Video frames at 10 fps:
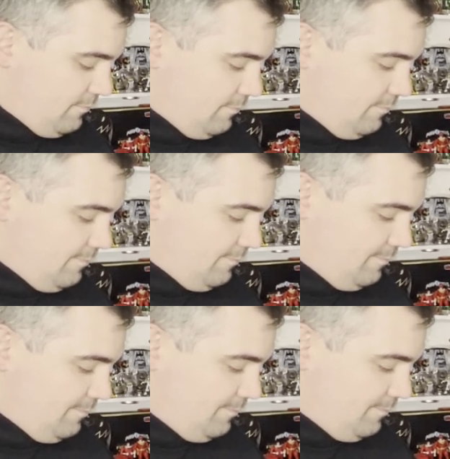Yeah.
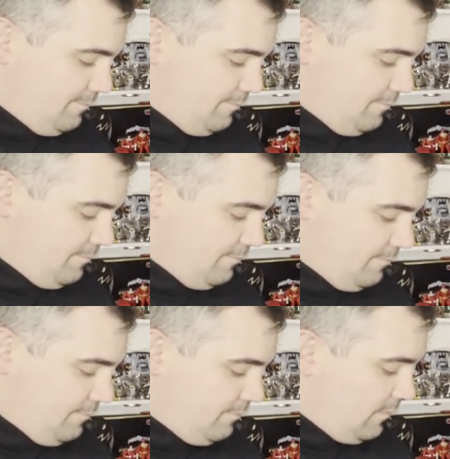
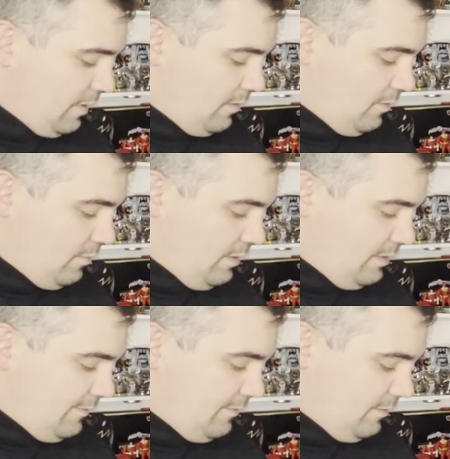What
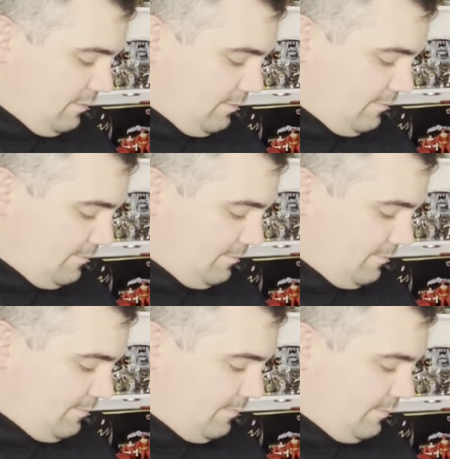
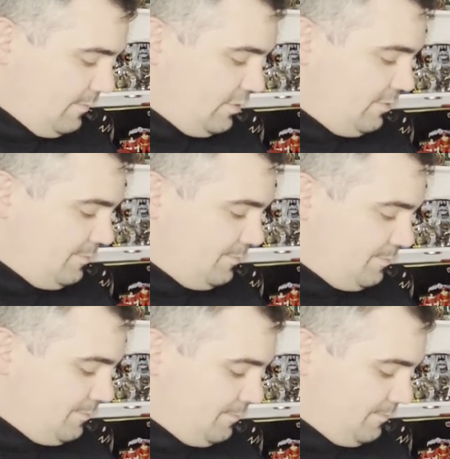was it? Buzz
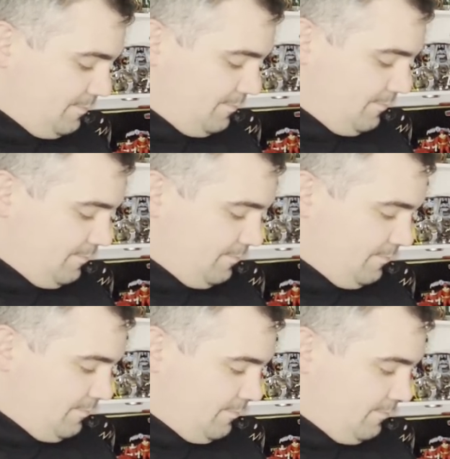Lightyear.
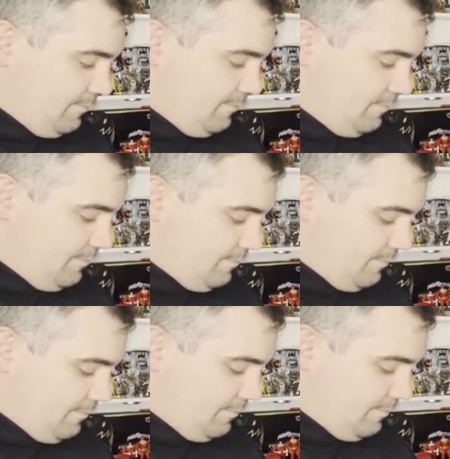Toy Story 3.
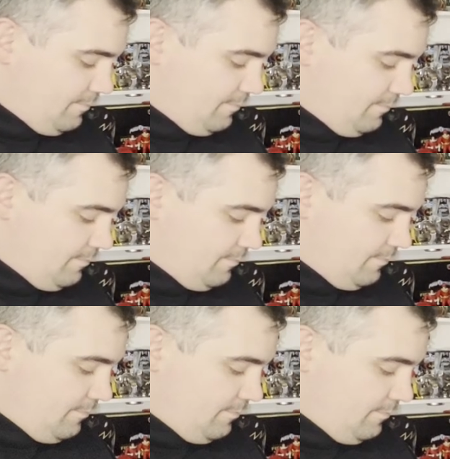Toy
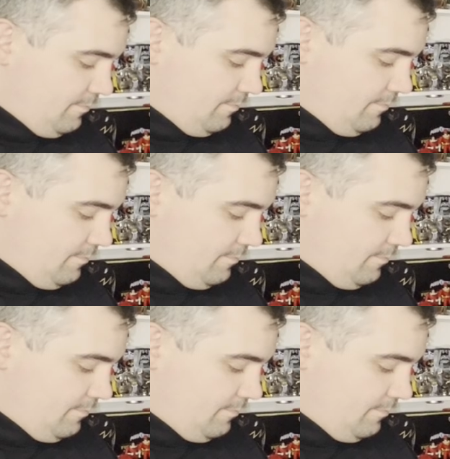Story 3.